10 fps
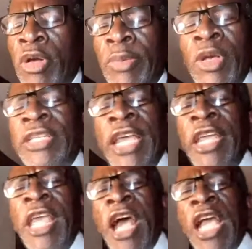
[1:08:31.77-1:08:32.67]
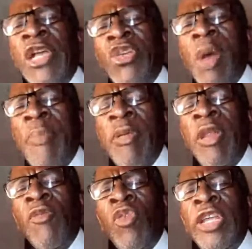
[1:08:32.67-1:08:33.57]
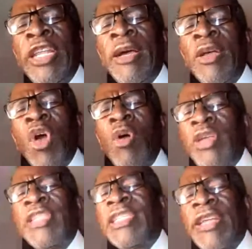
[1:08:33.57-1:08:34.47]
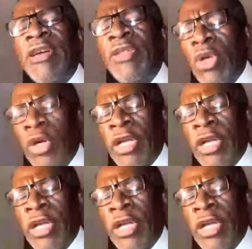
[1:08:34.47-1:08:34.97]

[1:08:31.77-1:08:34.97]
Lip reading: Because I grew up in Mpulira. Congo is just around the corner.